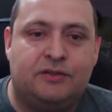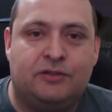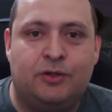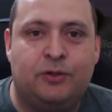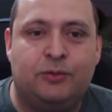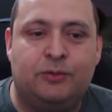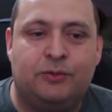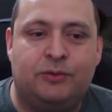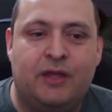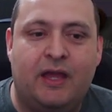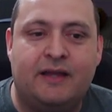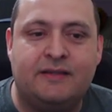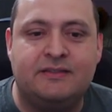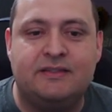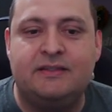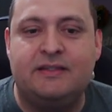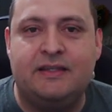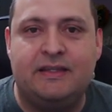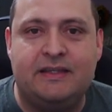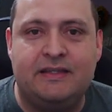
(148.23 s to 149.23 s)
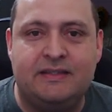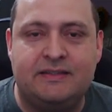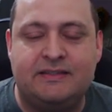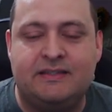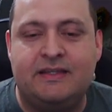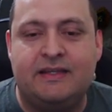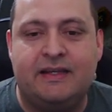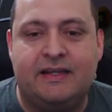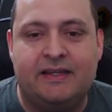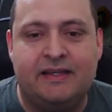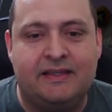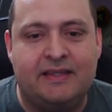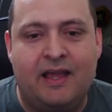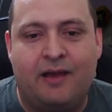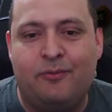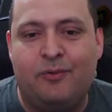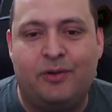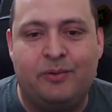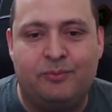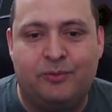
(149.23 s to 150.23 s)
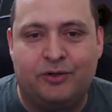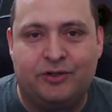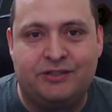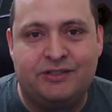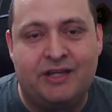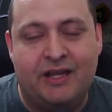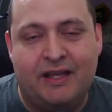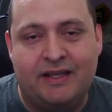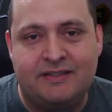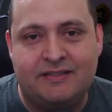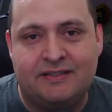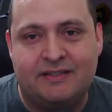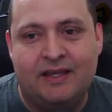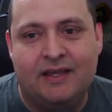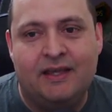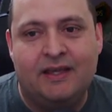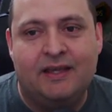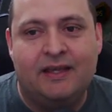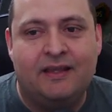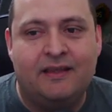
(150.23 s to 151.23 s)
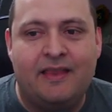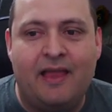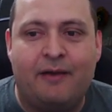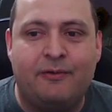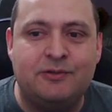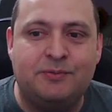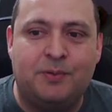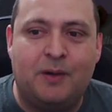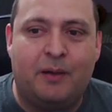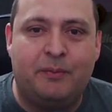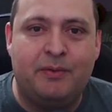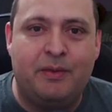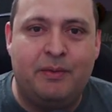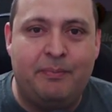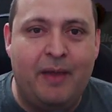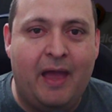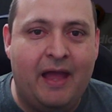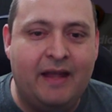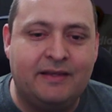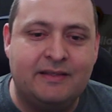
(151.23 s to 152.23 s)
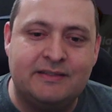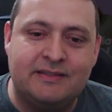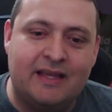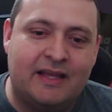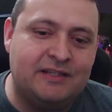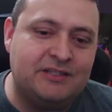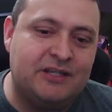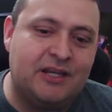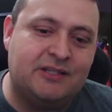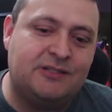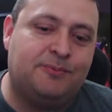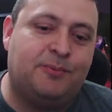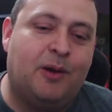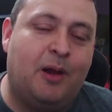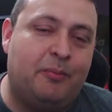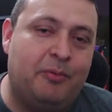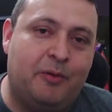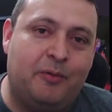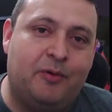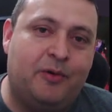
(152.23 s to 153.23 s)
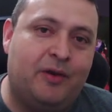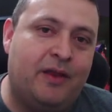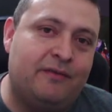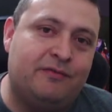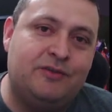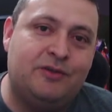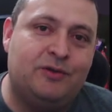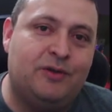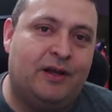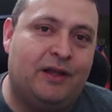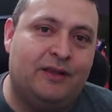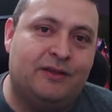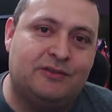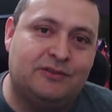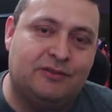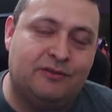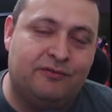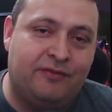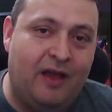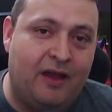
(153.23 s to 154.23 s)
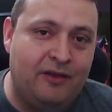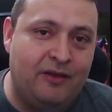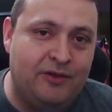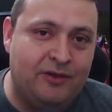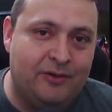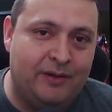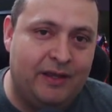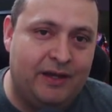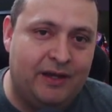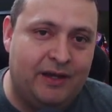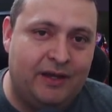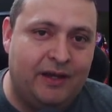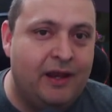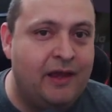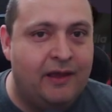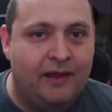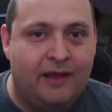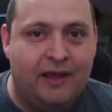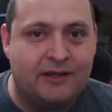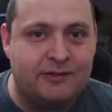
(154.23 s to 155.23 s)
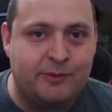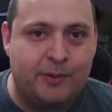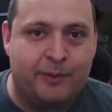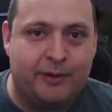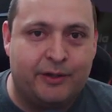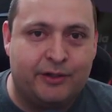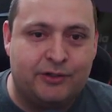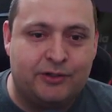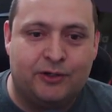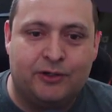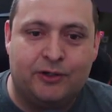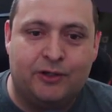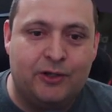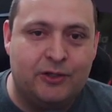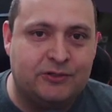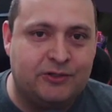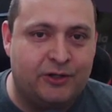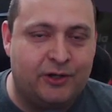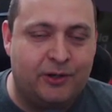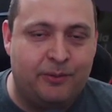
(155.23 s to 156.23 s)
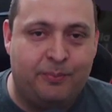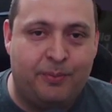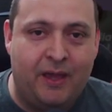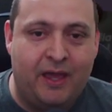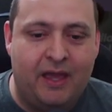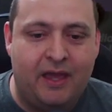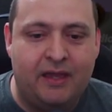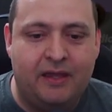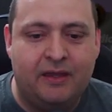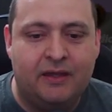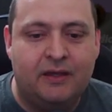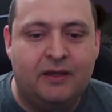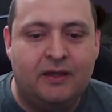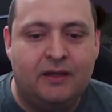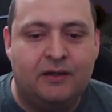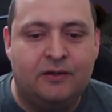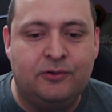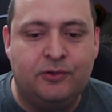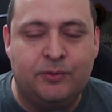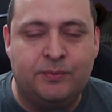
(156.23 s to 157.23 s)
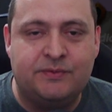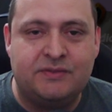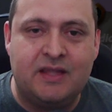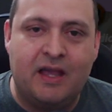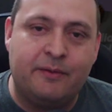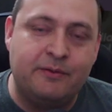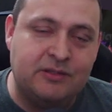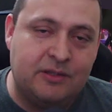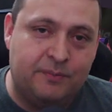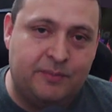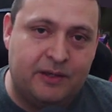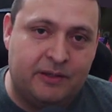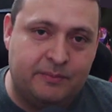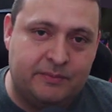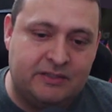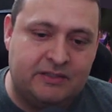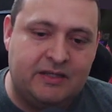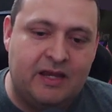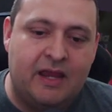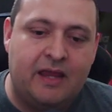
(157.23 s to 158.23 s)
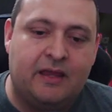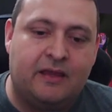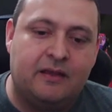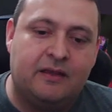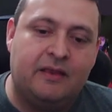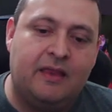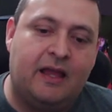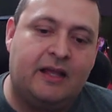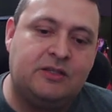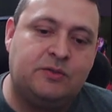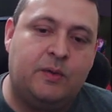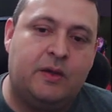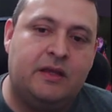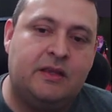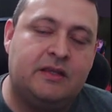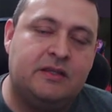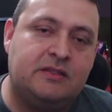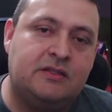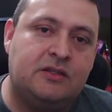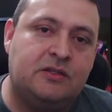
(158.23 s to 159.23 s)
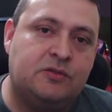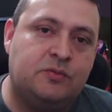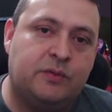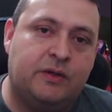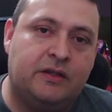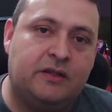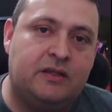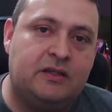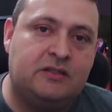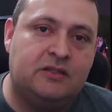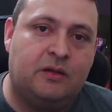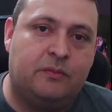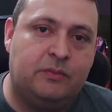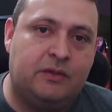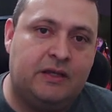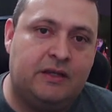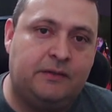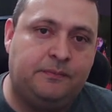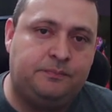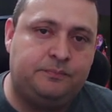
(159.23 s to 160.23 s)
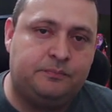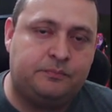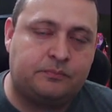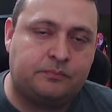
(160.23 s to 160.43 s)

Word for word: 2000 DEC to get that one more chest. That was probably bad because that chest probably won't have $2 of value in it as we return closer to peg. Oops, that was a big mistake. That's why this is really something